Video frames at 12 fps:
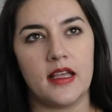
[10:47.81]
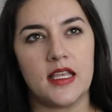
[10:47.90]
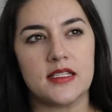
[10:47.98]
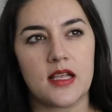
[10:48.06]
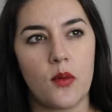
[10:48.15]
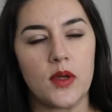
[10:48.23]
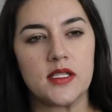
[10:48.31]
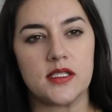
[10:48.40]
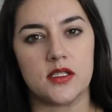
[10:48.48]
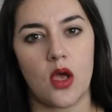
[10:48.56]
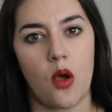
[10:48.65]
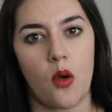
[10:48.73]
he's always
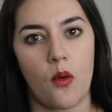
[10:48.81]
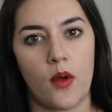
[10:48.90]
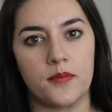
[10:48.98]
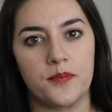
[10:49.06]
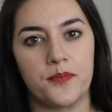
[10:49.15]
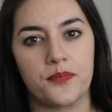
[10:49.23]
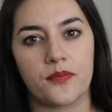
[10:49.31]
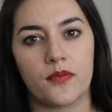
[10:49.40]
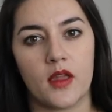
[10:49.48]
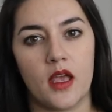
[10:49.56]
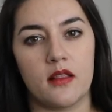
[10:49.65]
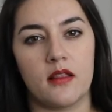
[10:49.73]
so,
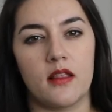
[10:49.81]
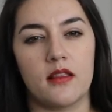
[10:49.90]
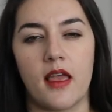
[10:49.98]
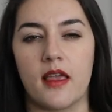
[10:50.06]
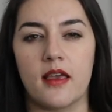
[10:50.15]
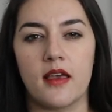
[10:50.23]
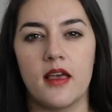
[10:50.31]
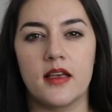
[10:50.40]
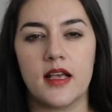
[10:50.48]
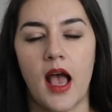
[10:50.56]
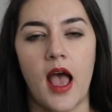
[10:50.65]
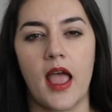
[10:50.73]
like,
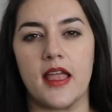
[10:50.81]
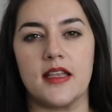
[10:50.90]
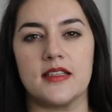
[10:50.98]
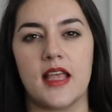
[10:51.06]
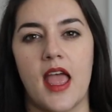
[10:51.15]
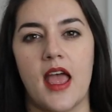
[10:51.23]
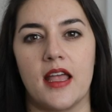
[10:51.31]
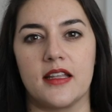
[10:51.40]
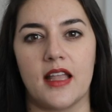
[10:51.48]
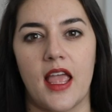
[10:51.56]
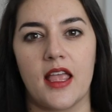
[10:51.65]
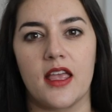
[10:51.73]
kind
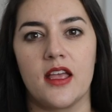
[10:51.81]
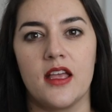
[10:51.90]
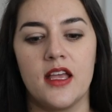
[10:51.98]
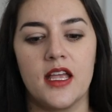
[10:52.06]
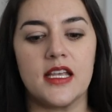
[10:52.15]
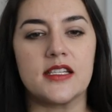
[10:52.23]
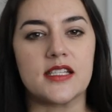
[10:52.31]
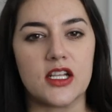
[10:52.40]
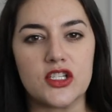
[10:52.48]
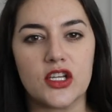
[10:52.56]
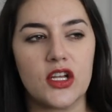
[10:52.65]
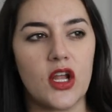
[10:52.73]
and, like, he's
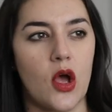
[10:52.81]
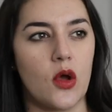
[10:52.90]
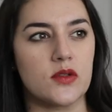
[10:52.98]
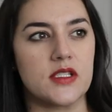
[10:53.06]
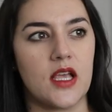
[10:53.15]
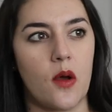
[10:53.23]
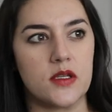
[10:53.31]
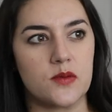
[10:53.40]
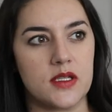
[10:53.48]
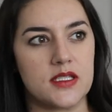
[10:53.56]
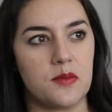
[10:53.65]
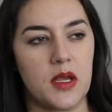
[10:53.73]
such a good host. He always
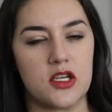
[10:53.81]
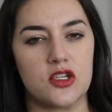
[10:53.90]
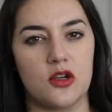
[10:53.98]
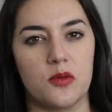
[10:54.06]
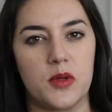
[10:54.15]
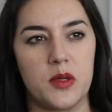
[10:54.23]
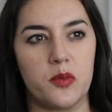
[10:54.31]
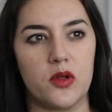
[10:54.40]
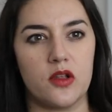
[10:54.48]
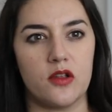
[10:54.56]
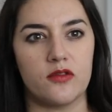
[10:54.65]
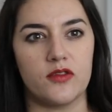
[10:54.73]
wants to make sure
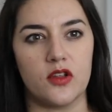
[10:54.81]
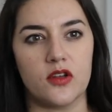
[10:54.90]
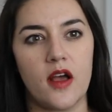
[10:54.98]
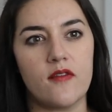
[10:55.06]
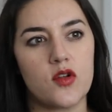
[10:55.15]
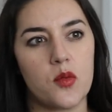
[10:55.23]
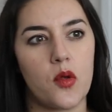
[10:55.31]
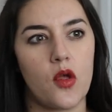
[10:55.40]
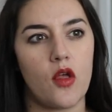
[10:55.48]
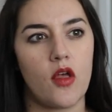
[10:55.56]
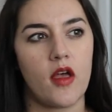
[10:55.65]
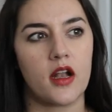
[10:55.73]
people feel
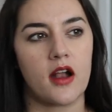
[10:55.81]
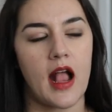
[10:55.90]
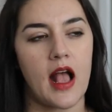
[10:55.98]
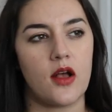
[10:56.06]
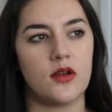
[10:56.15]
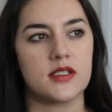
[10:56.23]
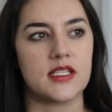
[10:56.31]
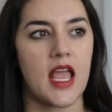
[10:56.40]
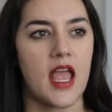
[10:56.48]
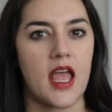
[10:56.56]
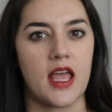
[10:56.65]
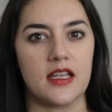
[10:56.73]
comfortable at our house,
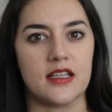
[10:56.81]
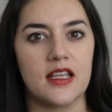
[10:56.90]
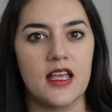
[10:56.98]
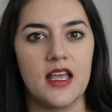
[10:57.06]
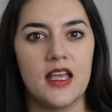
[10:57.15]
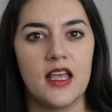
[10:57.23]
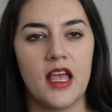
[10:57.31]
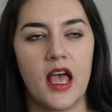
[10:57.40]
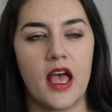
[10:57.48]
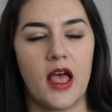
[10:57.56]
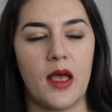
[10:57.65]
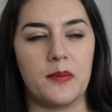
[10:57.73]
and
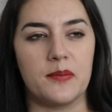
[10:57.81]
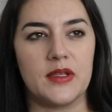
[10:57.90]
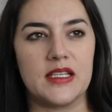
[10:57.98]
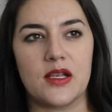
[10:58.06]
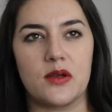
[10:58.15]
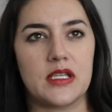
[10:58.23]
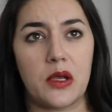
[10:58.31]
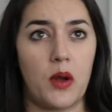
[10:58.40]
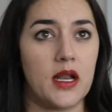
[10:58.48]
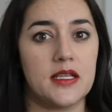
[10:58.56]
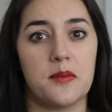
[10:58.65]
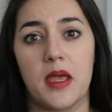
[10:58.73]
he's always, like,
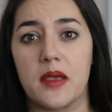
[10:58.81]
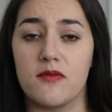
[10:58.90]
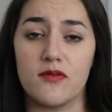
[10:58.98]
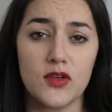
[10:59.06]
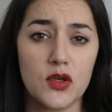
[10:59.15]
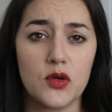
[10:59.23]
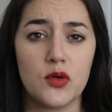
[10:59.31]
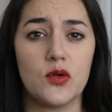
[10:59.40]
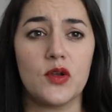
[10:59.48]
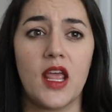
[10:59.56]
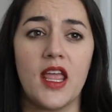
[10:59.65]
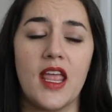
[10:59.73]
wanting to make them
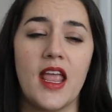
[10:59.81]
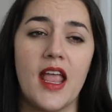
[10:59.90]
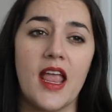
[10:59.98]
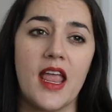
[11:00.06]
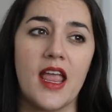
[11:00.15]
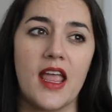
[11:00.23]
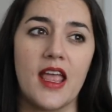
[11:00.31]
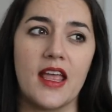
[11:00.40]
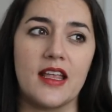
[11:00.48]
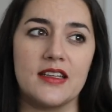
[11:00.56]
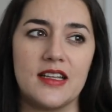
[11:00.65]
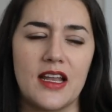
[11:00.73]
food,
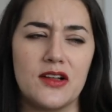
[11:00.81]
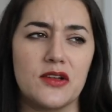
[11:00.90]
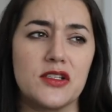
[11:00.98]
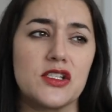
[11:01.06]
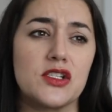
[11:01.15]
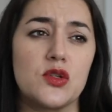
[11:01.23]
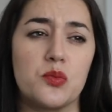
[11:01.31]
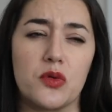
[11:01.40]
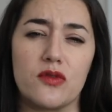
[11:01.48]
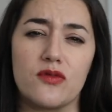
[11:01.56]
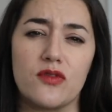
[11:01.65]
and I don't know, he's just super